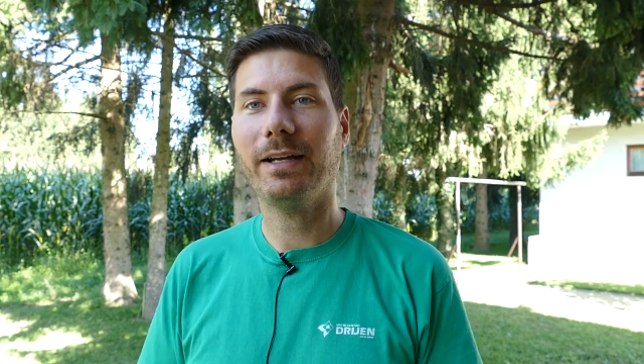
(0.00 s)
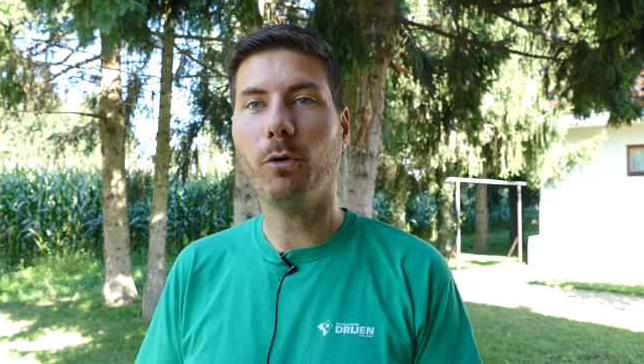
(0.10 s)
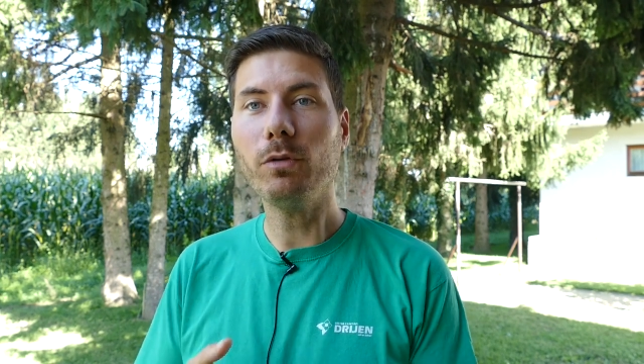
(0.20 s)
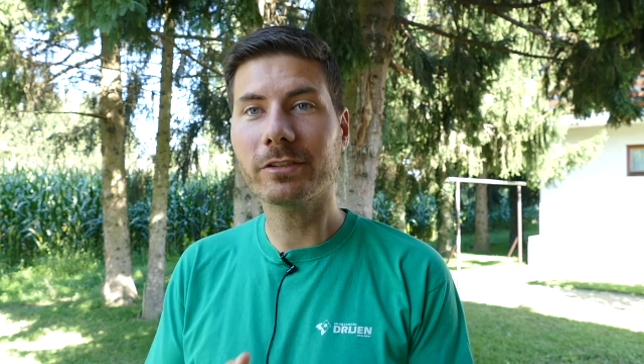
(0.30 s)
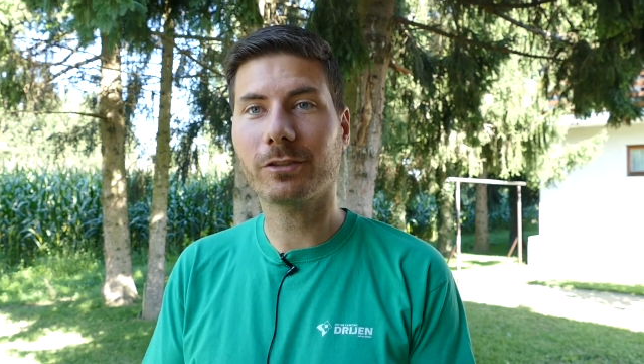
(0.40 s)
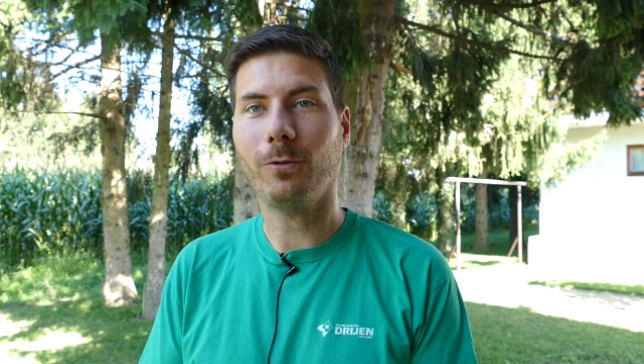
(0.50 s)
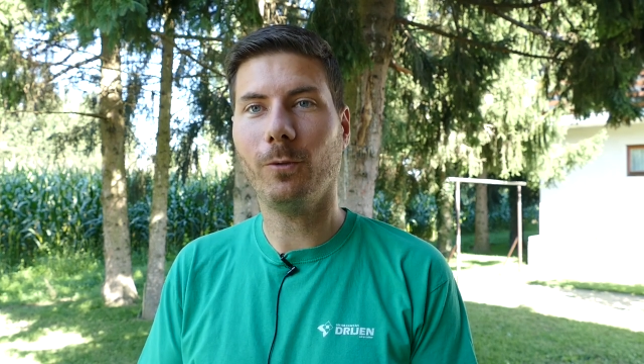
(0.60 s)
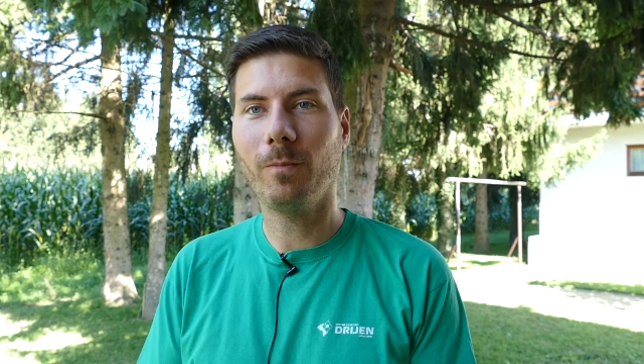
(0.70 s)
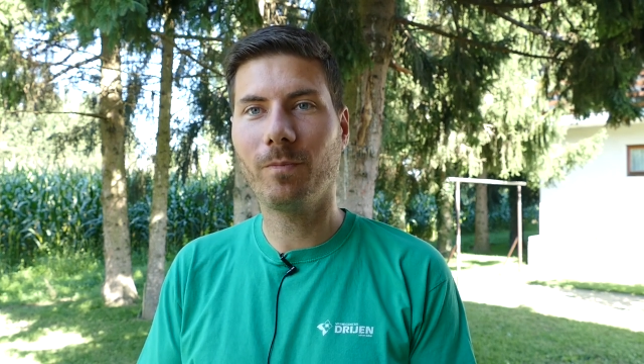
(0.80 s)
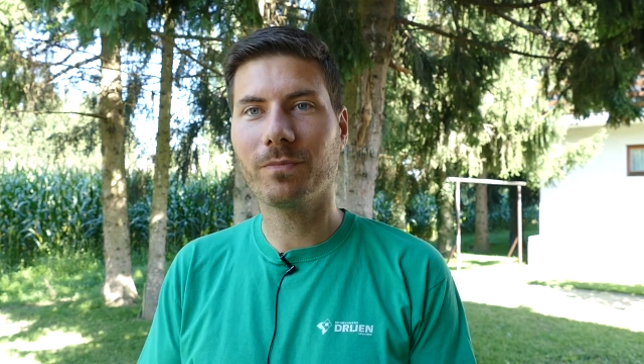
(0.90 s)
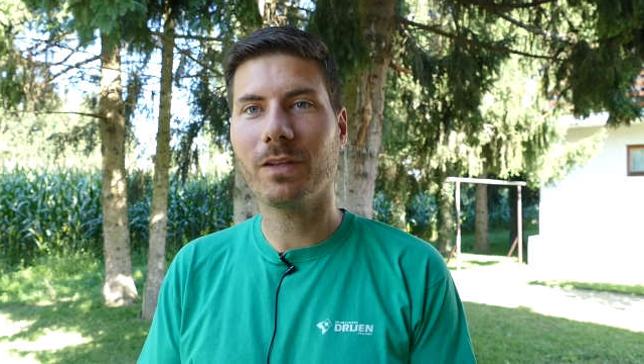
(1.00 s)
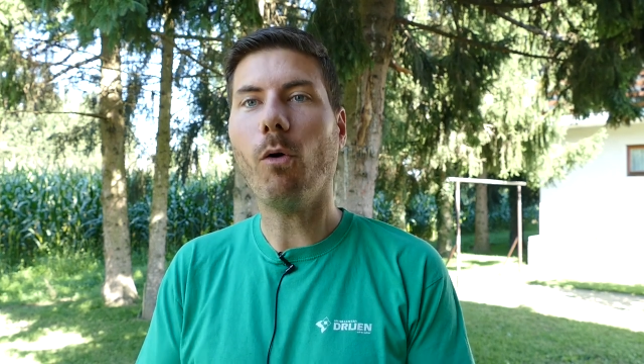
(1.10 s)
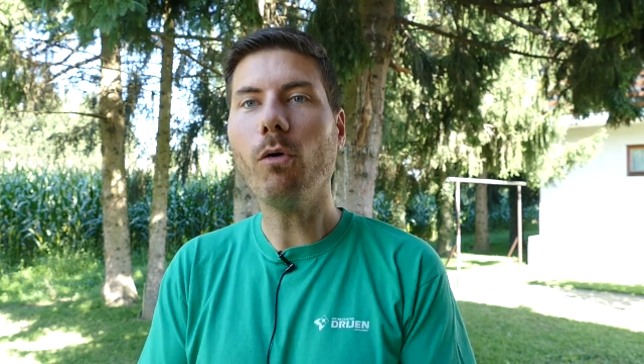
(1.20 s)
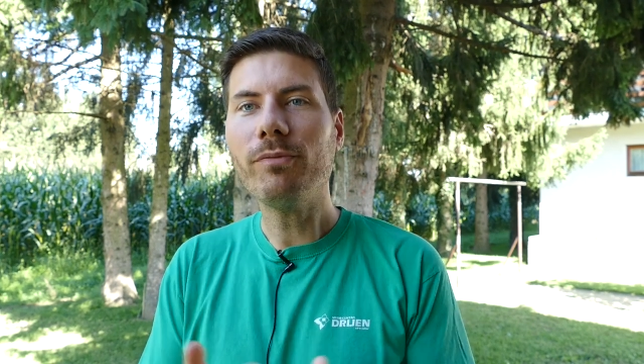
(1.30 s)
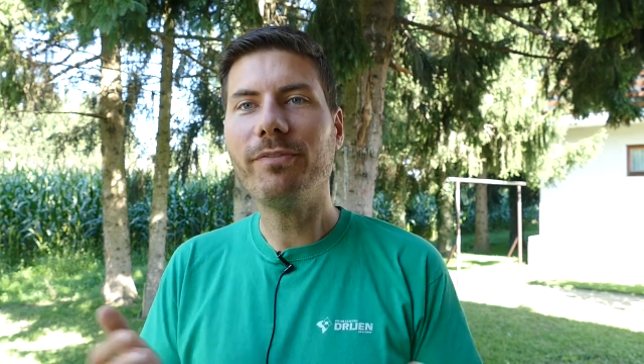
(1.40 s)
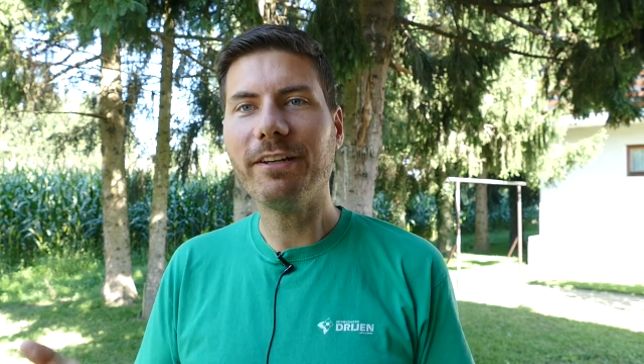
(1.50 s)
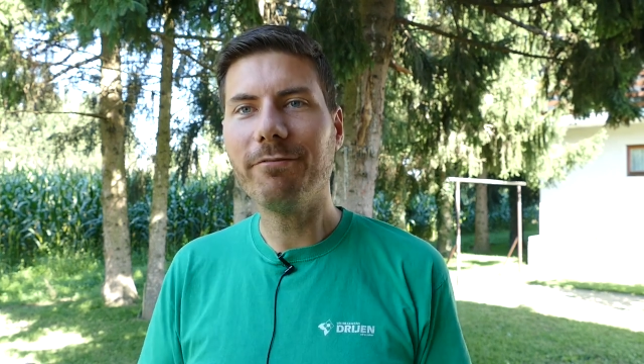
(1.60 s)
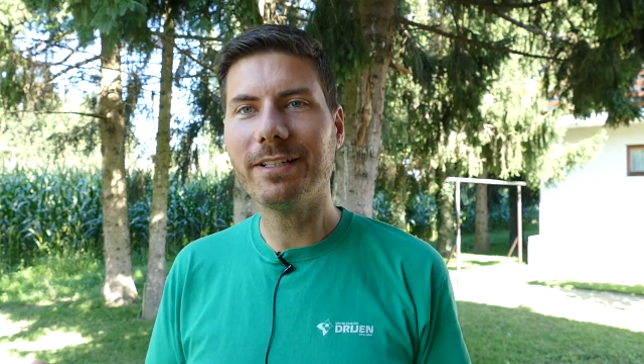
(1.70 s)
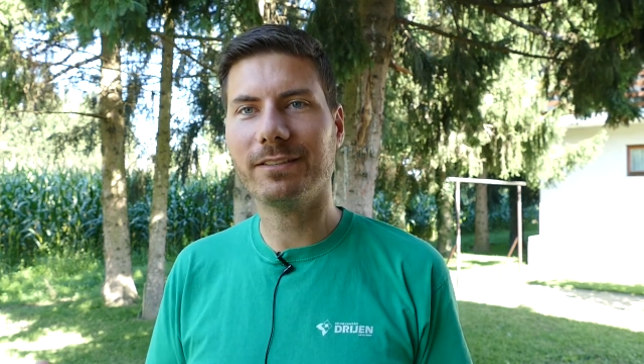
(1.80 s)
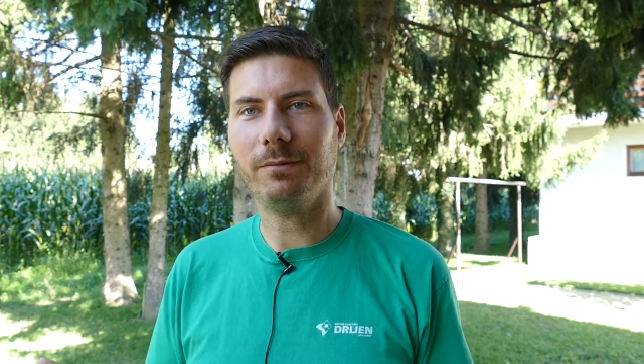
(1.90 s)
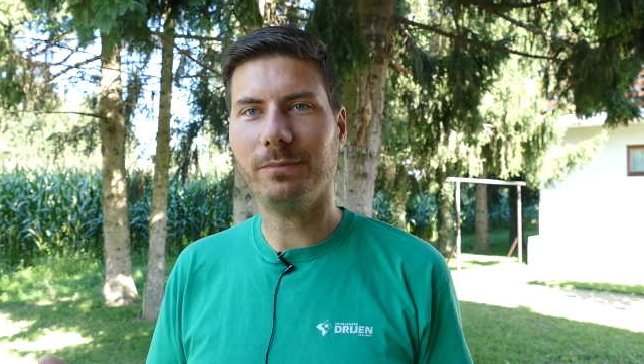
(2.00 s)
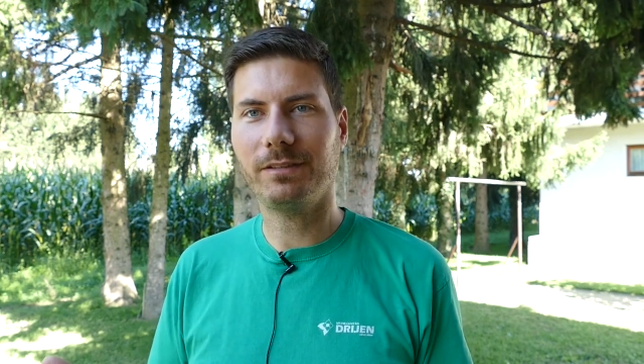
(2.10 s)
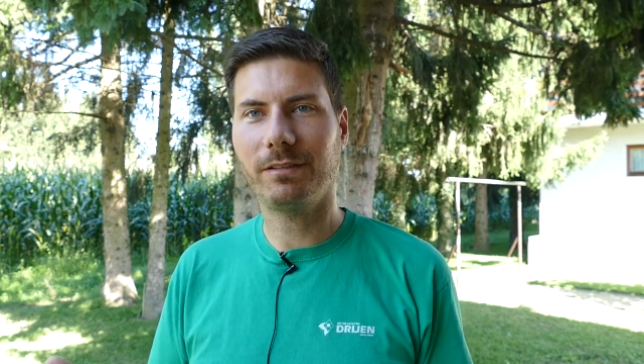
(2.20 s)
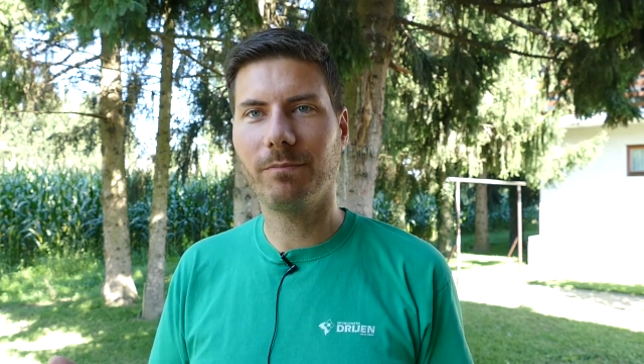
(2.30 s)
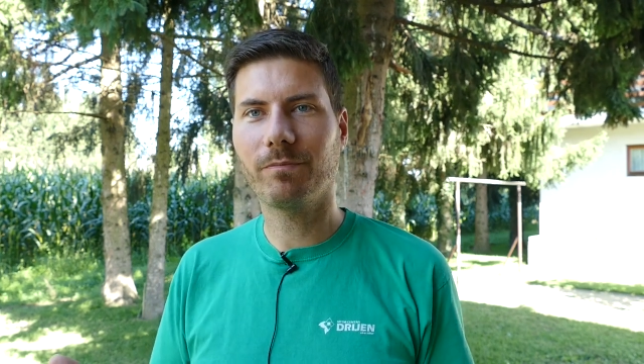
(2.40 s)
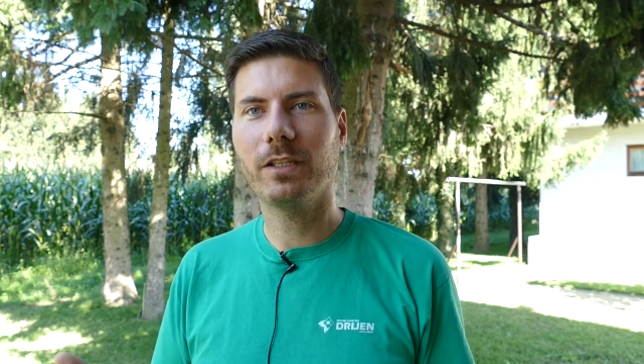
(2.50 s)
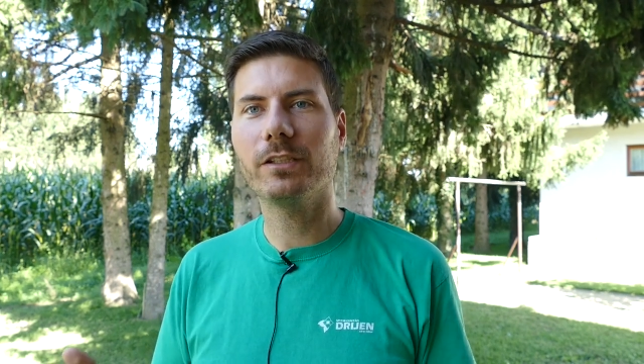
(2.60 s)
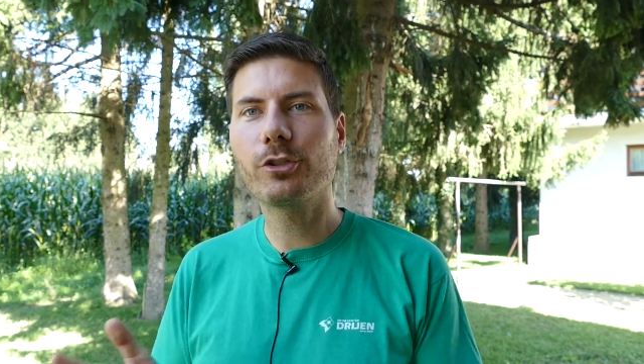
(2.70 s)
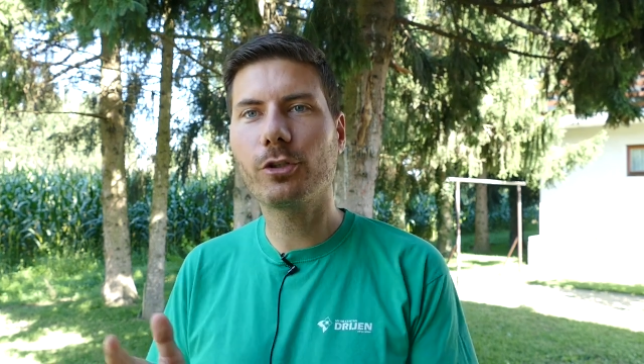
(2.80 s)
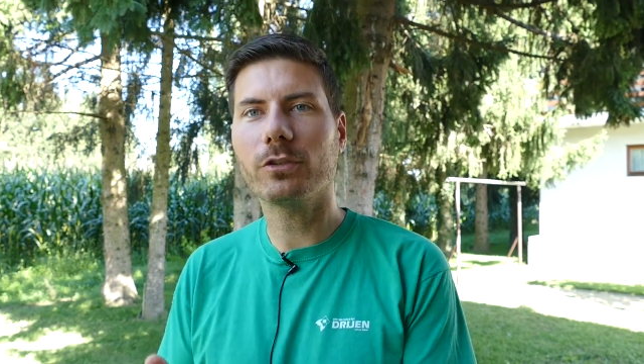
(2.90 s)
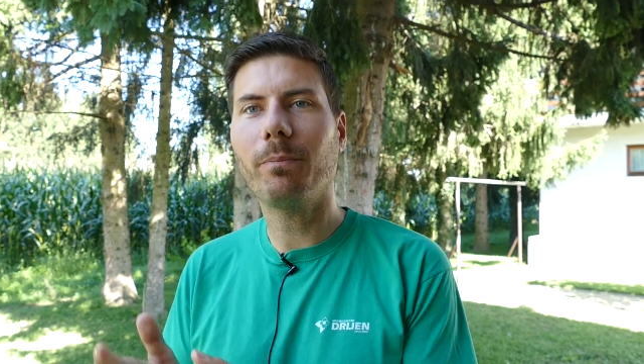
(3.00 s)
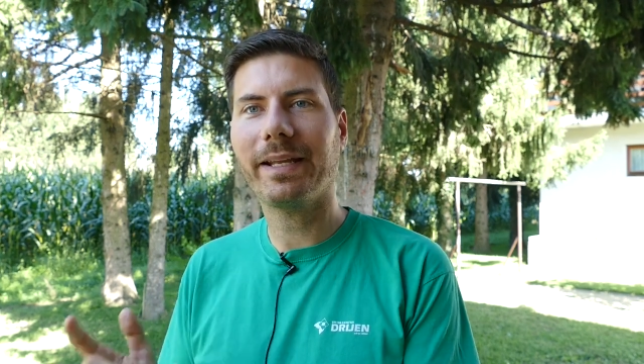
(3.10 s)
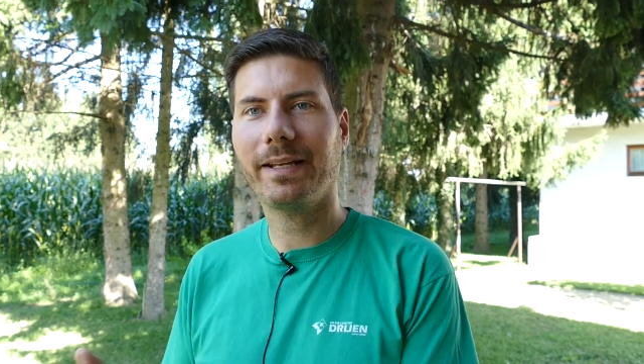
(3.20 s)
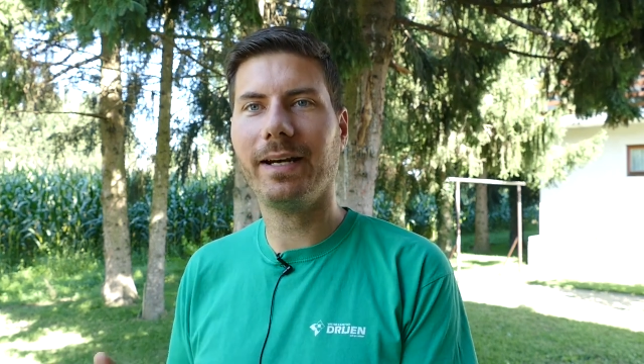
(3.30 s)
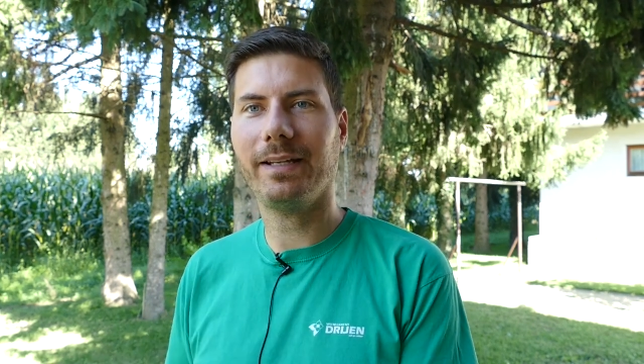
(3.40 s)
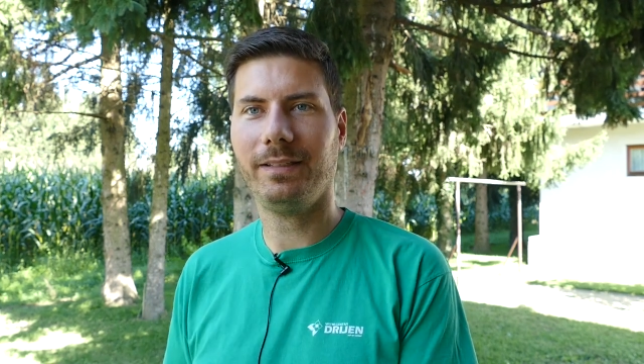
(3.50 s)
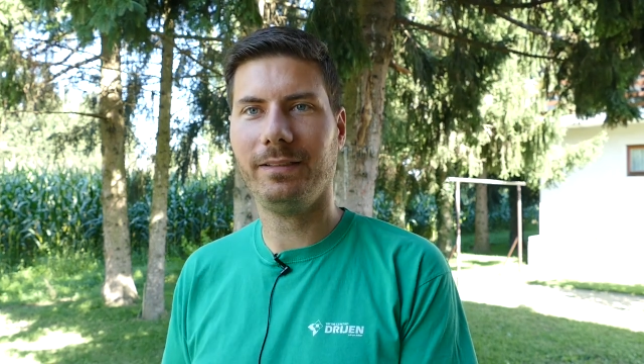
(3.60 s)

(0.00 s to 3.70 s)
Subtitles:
Also, all three victims shot by Kyle